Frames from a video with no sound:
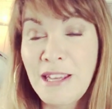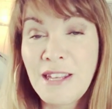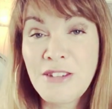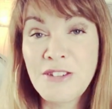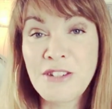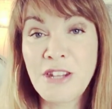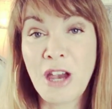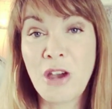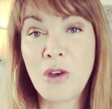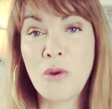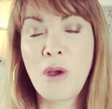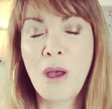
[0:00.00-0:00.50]

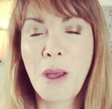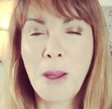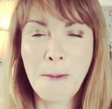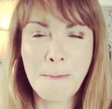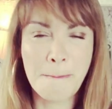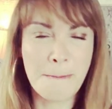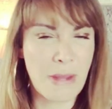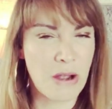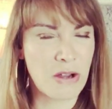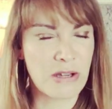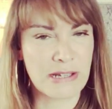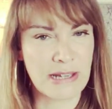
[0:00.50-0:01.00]
So
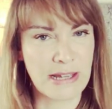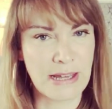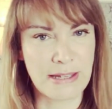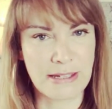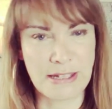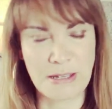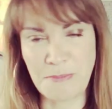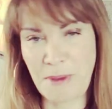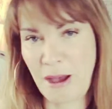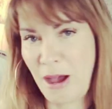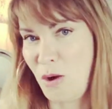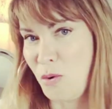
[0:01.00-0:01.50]
mostly
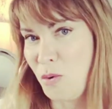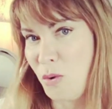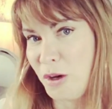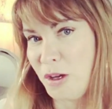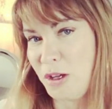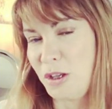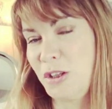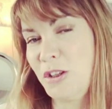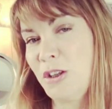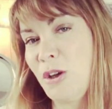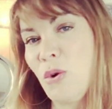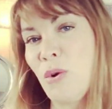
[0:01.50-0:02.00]
it's about what
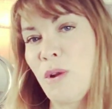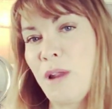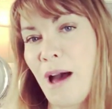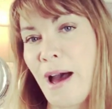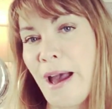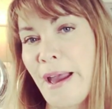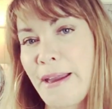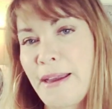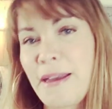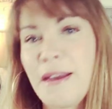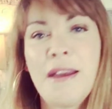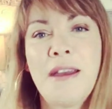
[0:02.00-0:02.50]
you
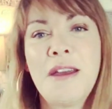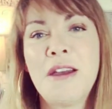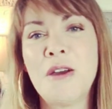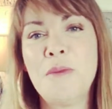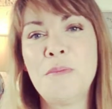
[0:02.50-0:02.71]
like,